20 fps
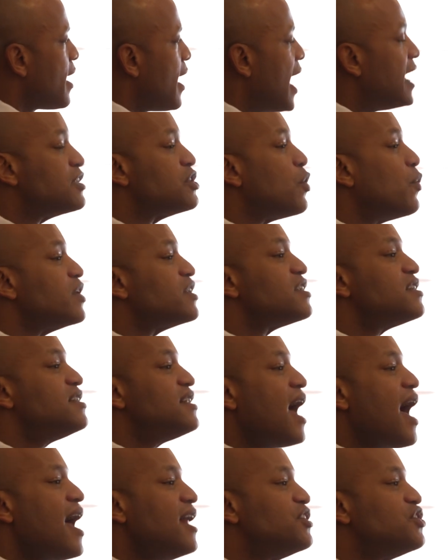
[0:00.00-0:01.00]
And so it's
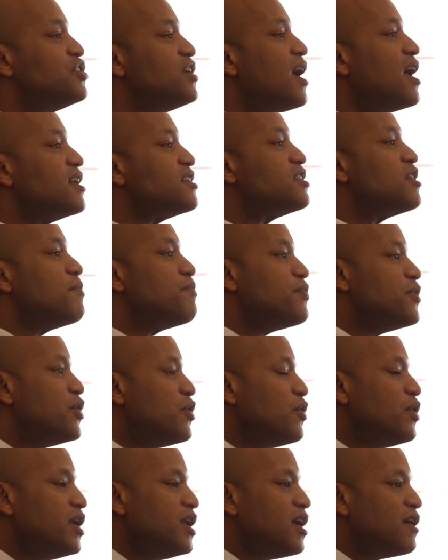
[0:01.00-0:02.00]
not just the
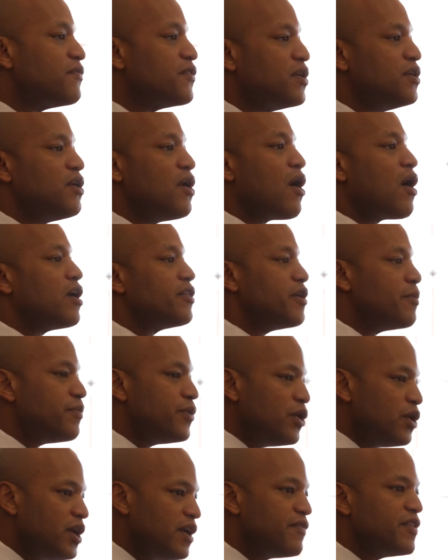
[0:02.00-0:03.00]
beauty of Kennard, the
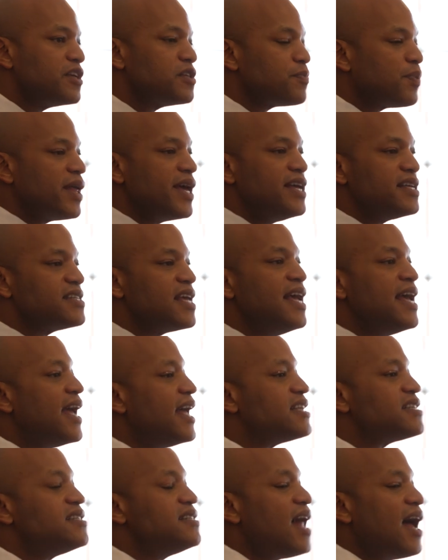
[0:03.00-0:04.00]
beauty of this place,
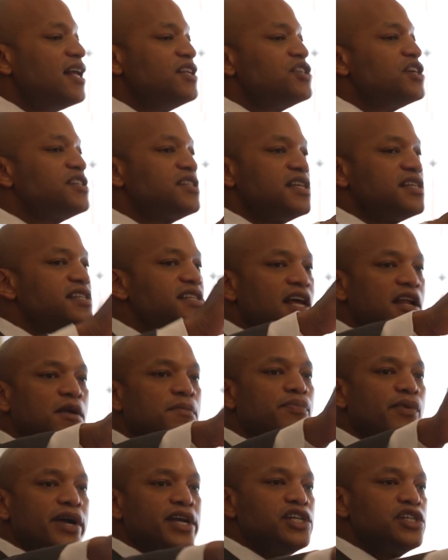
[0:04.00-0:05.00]
it's not just the
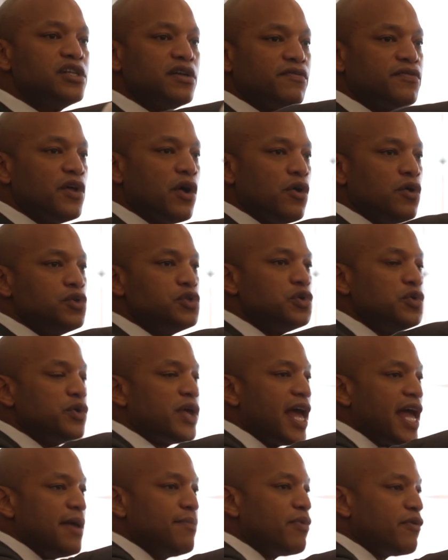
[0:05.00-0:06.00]
celebration of those who
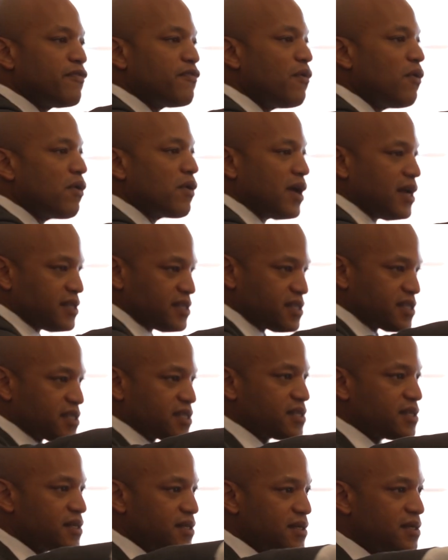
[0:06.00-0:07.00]
came before
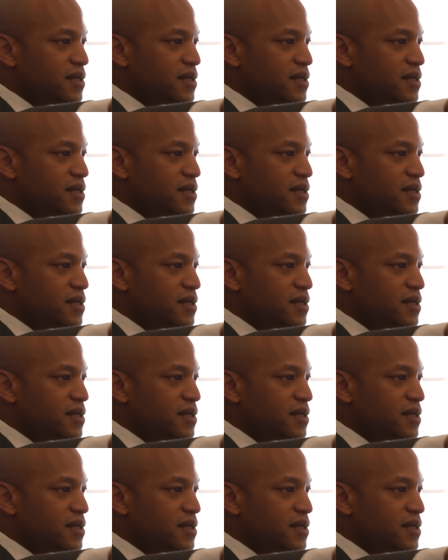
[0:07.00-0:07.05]
us.